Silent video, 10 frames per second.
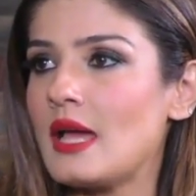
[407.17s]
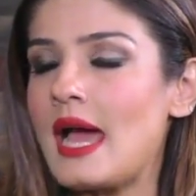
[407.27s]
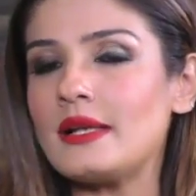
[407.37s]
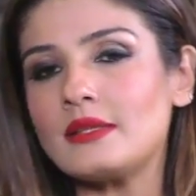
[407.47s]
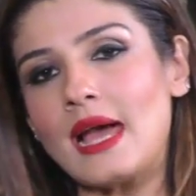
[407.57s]

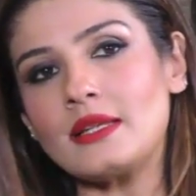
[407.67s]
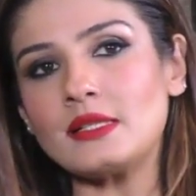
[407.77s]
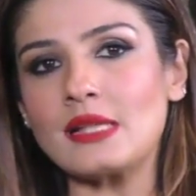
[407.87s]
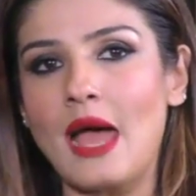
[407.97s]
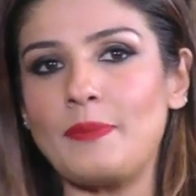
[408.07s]
And that
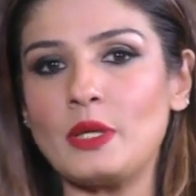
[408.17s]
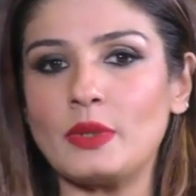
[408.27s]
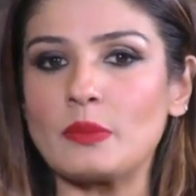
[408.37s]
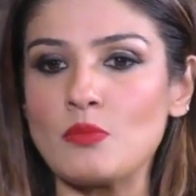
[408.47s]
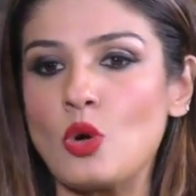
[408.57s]
has happened
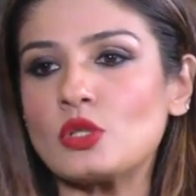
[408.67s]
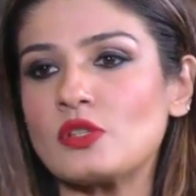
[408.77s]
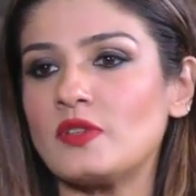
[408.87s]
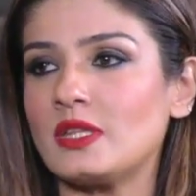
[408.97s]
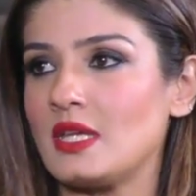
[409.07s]
with most
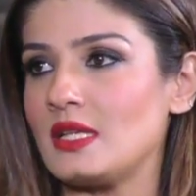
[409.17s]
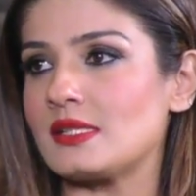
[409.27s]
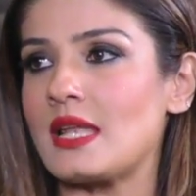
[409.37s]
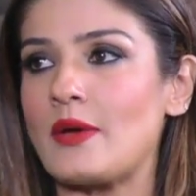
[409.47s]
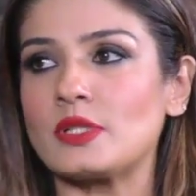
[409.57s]
of the things
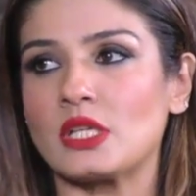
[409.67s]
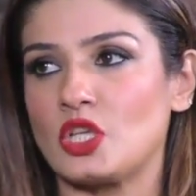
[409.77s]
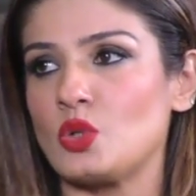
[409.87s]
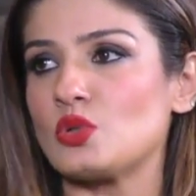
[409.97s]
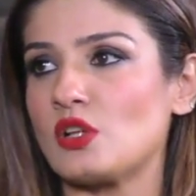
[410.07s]
that I was
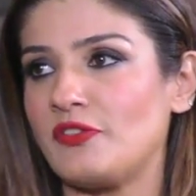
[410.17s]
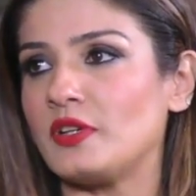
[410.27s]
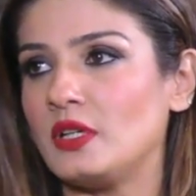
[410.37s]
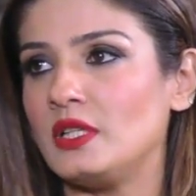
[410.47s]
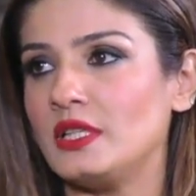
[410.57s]
accused of
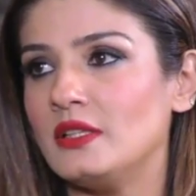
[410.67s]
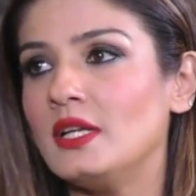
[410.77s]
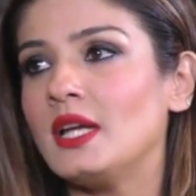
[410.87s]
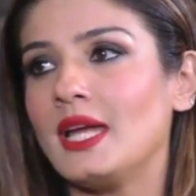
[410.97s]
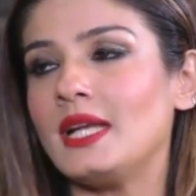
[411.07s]
earlier.
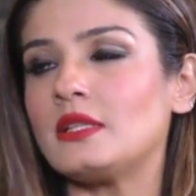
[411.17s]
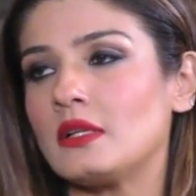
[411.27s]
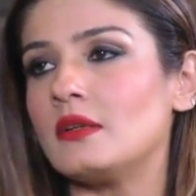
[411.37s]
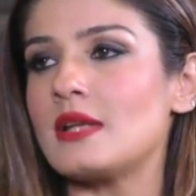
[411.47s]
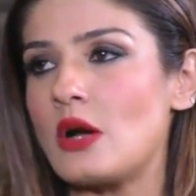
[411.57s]
It
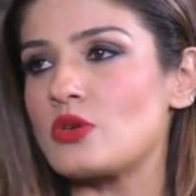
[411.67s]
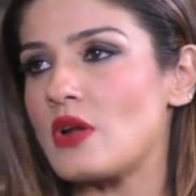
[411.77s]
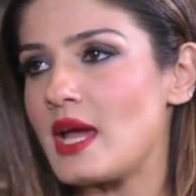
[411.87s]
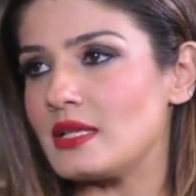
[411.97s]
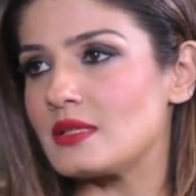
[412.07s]
turned out
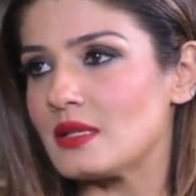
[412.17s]
right.